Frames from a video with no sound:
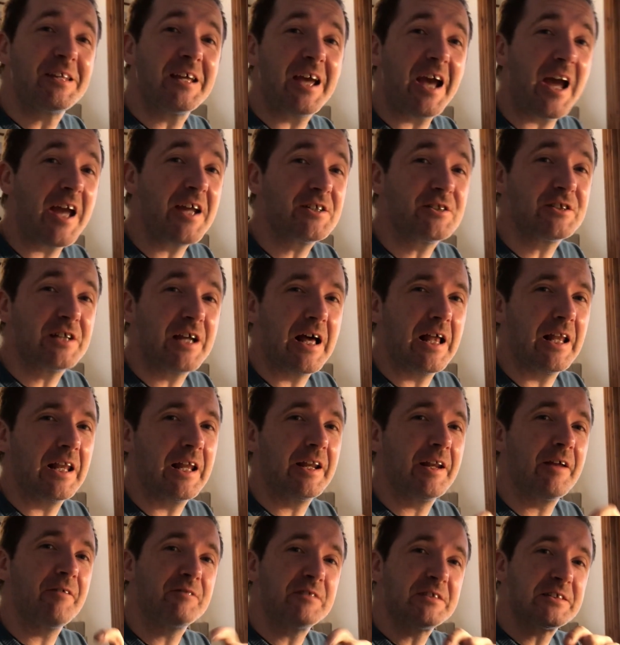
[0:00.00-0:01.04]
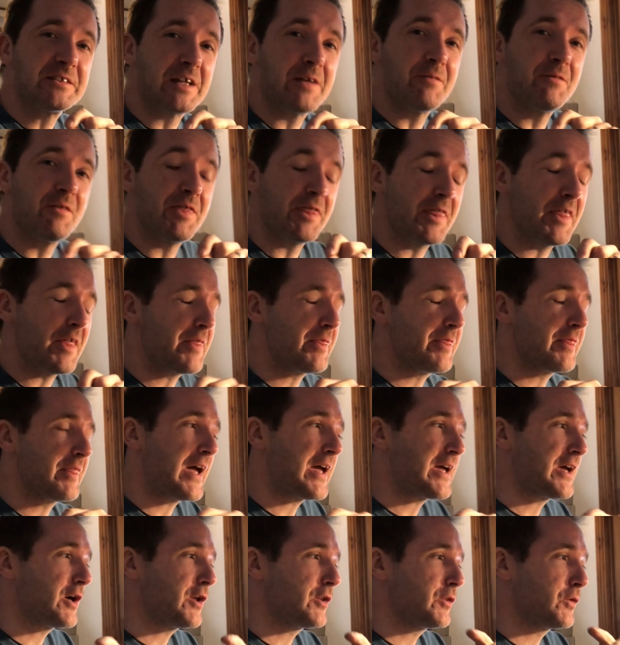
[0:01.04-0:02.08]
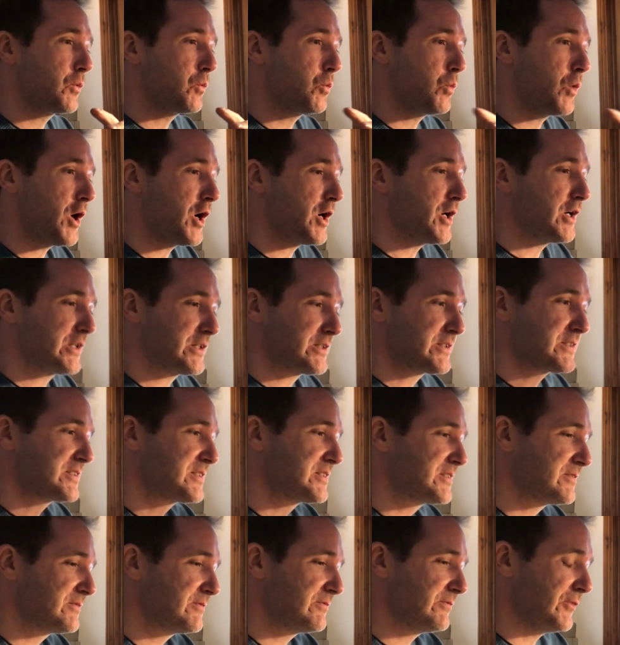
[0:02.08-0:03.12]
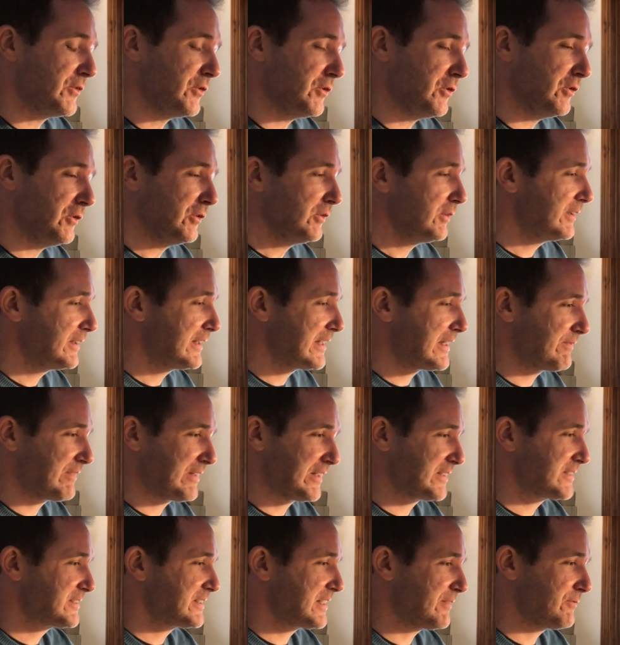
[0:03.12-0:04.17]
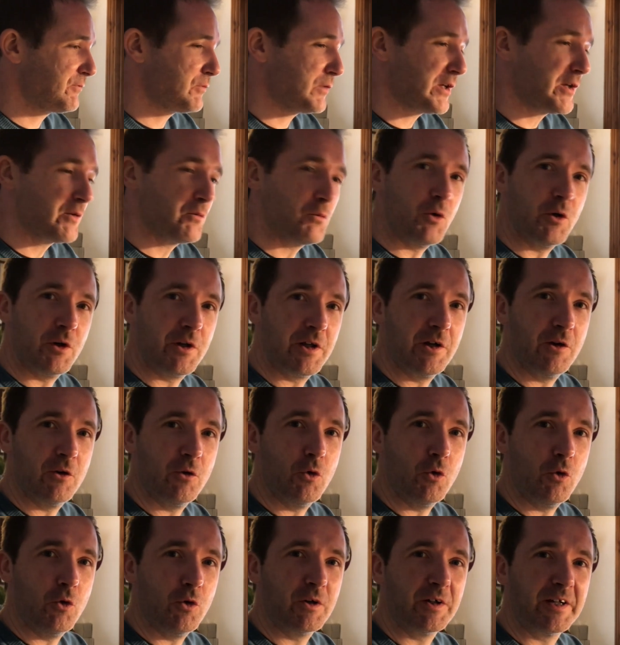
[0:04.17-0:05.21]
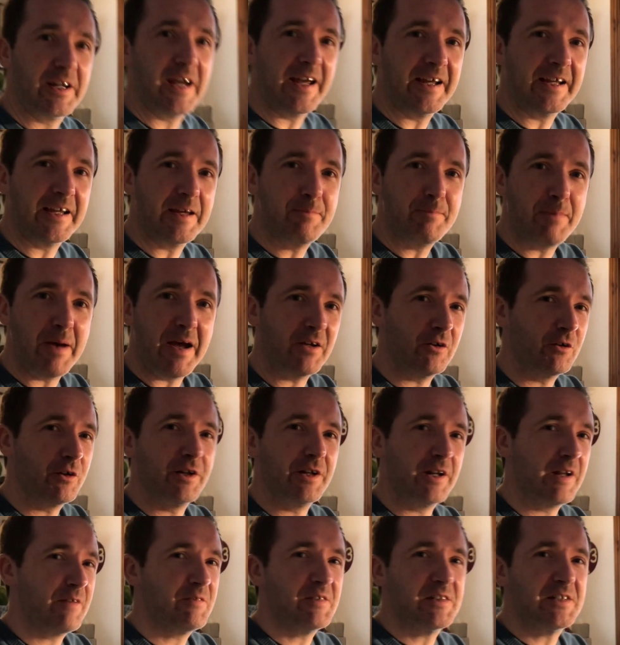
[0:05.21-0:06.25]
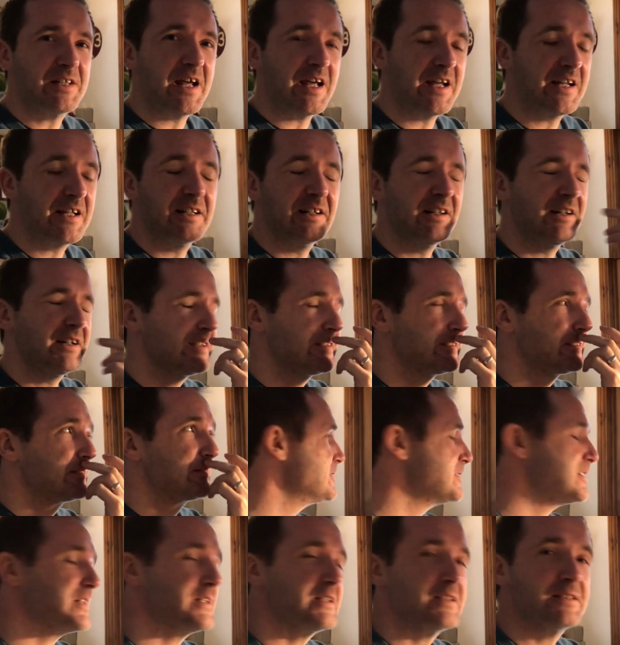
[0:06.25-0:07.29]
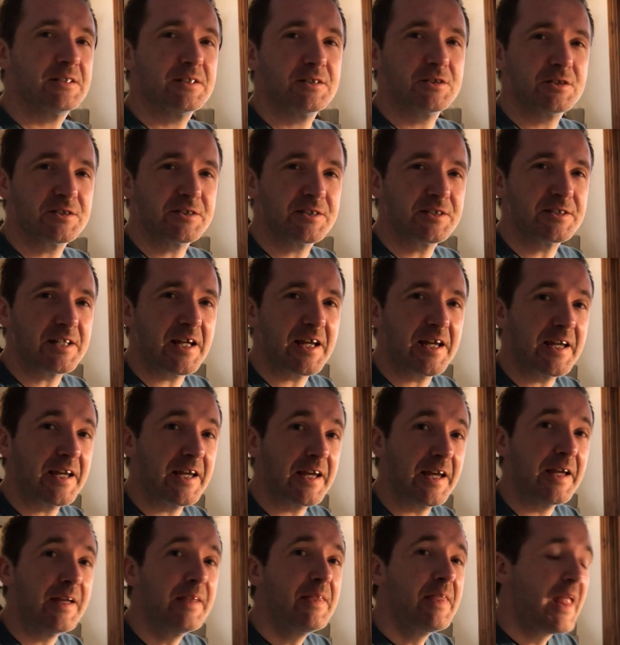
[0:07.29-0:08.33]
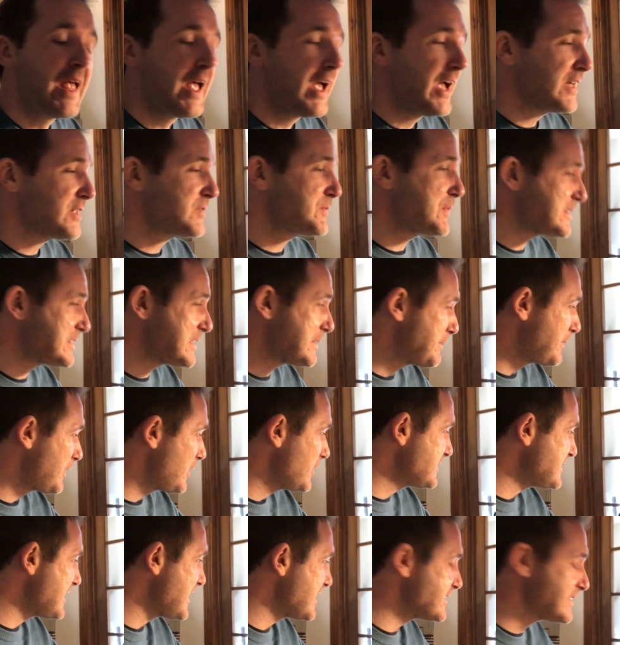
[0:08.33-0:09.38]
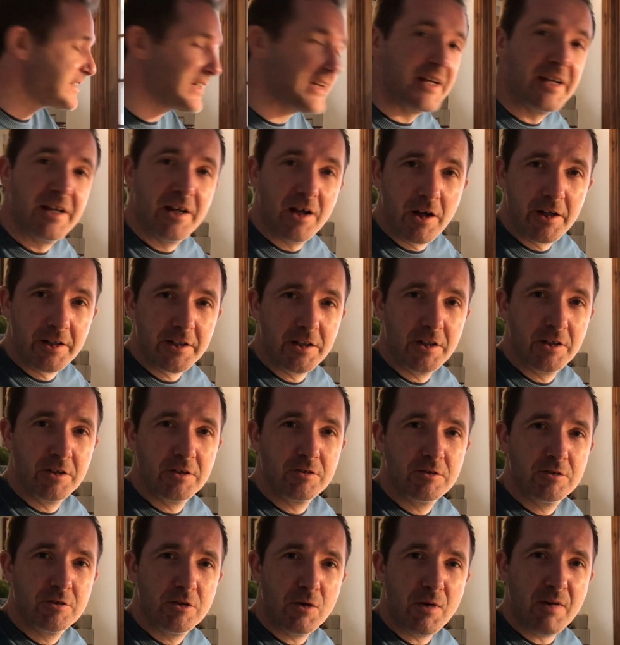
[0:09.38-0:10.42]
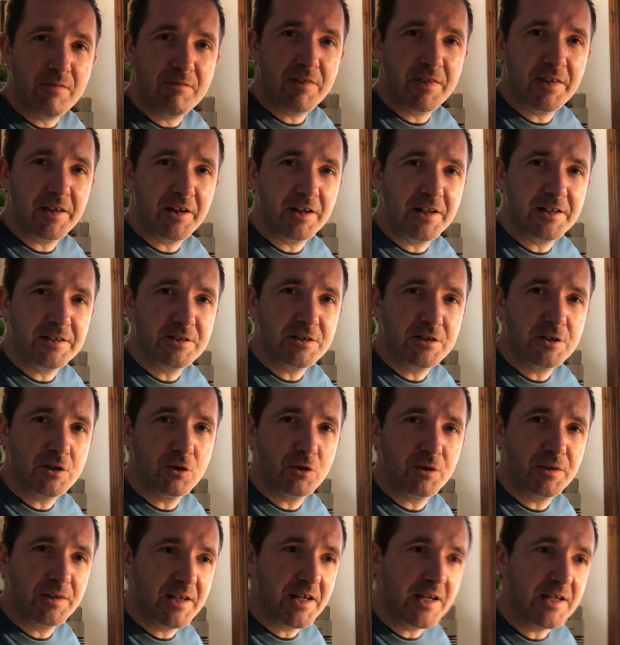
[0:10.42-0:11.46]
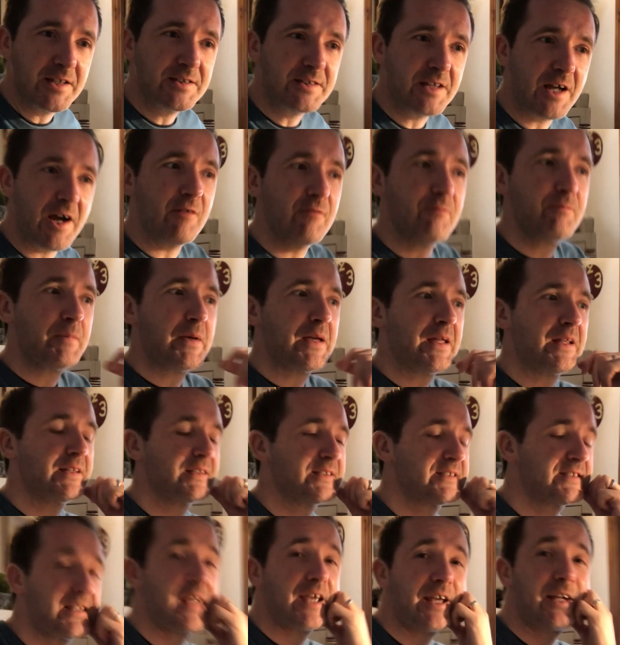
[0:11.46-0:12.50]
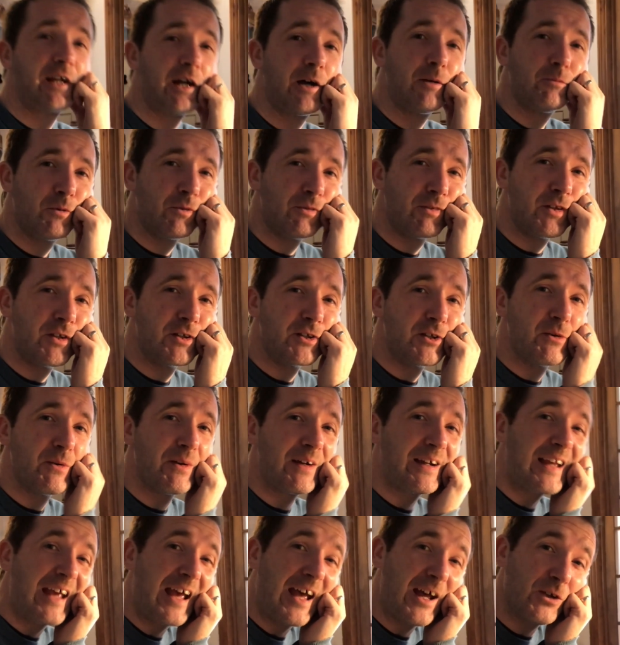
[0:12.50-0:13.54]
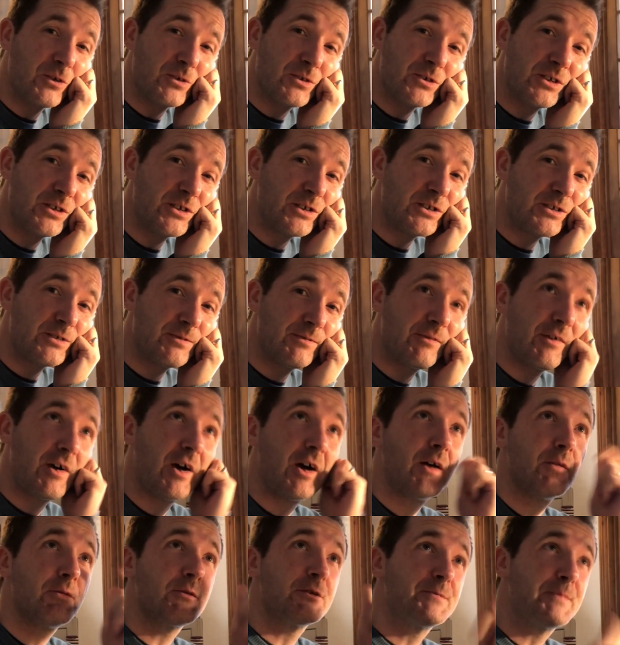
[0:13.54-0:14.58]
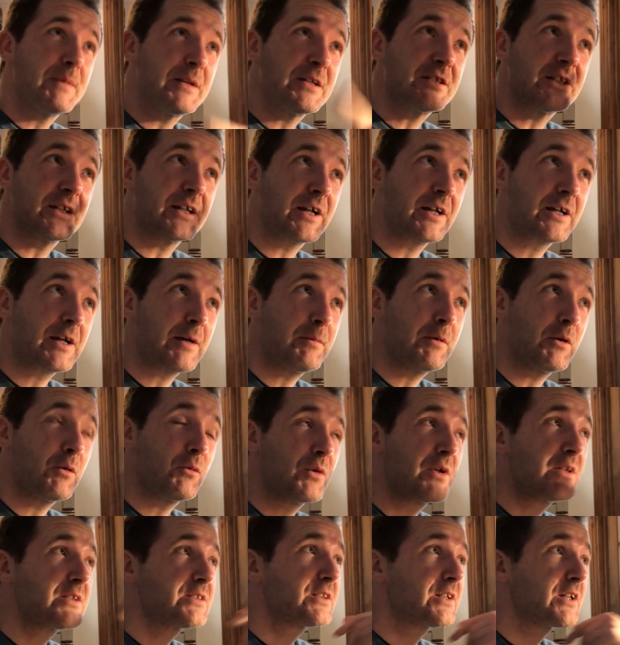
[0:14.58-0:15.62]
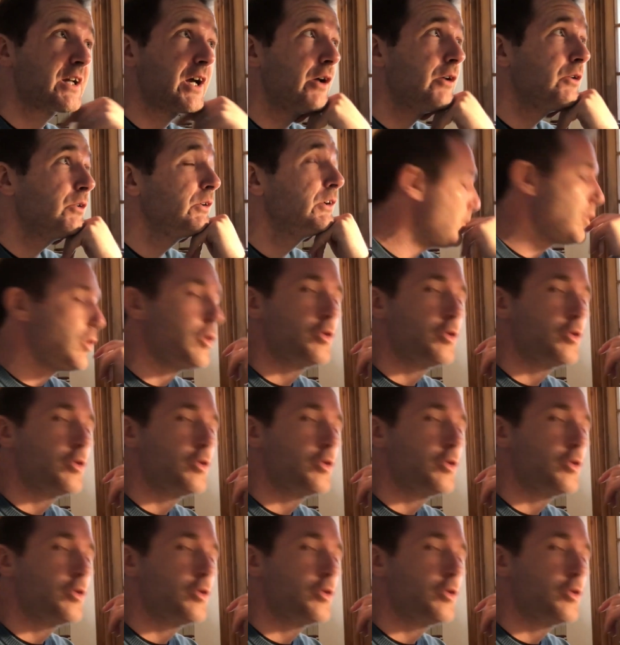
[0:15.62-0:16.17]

DHL, and I've discovered that they are the worst for leaving stuff where you want it or getting it back on another day. Like, it's easy just to stay here, especially because actually I can do everything I need to do on this. I've been setting up with the new accountant that I was mentioning a couple of weeks ago.